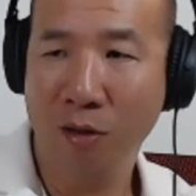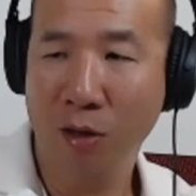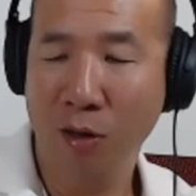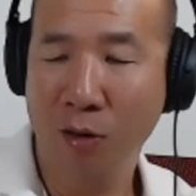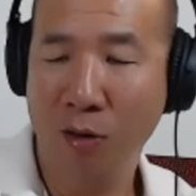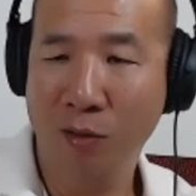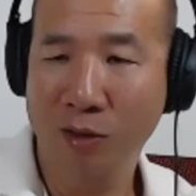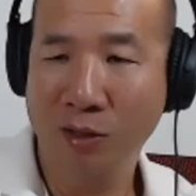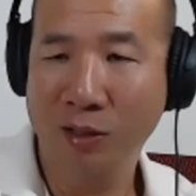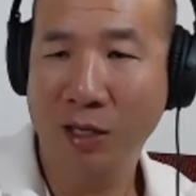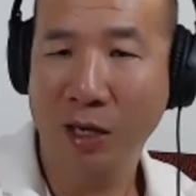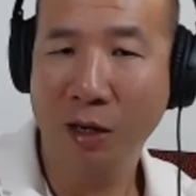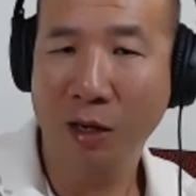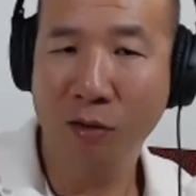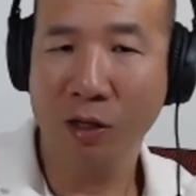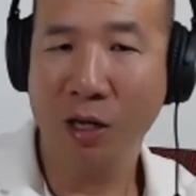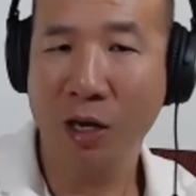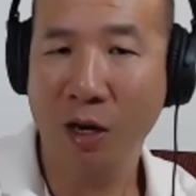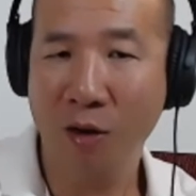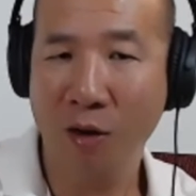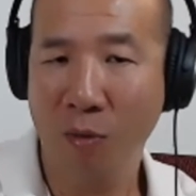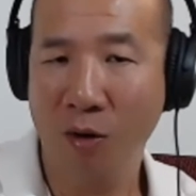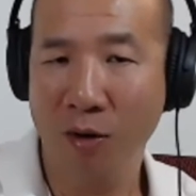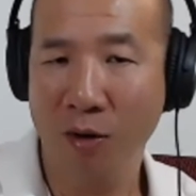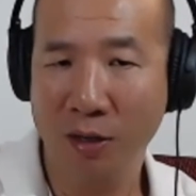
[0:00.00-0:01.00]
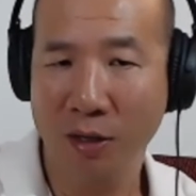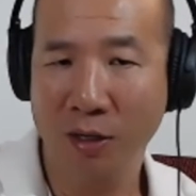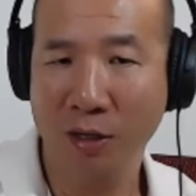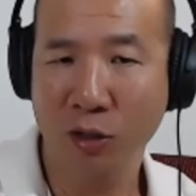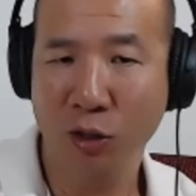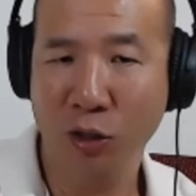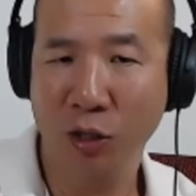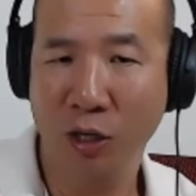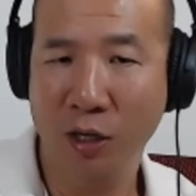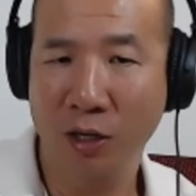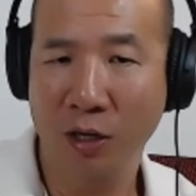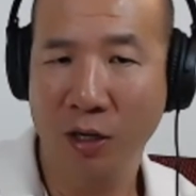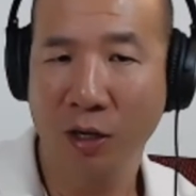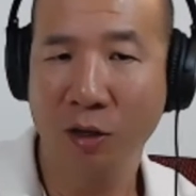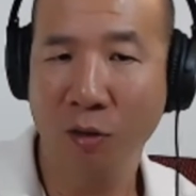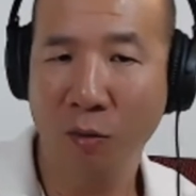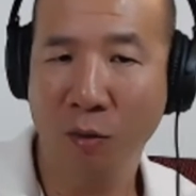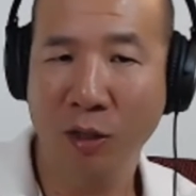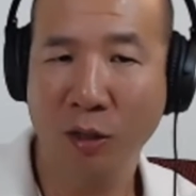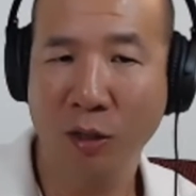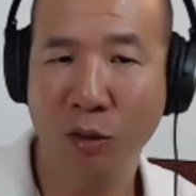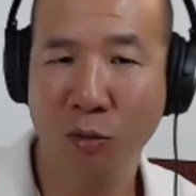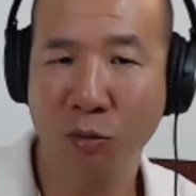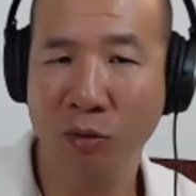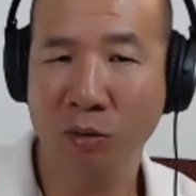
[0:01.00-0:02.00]
this healthcare market in China.
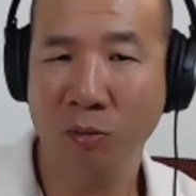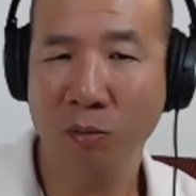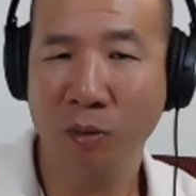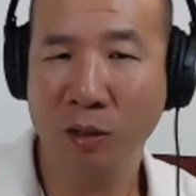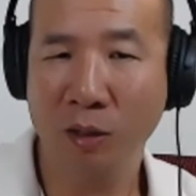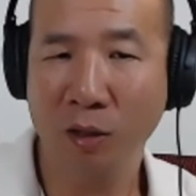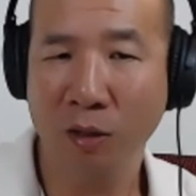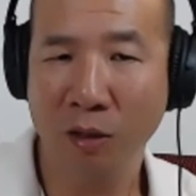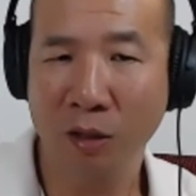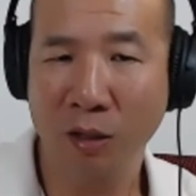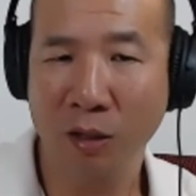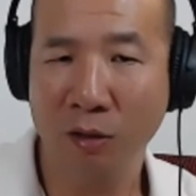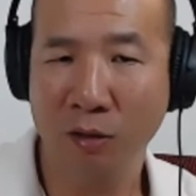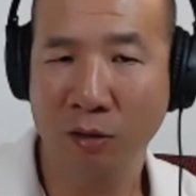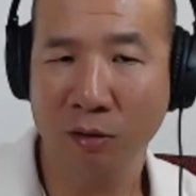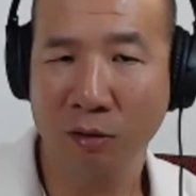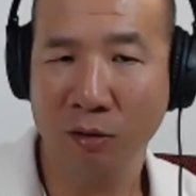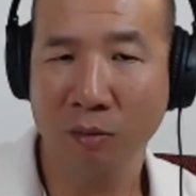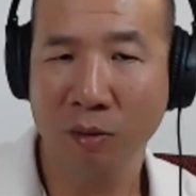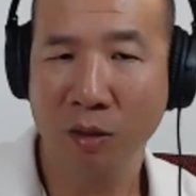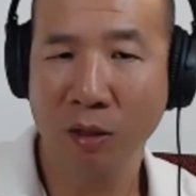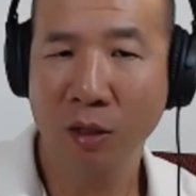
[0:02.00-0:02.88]
Otherwise, you wouldn't be talking to him.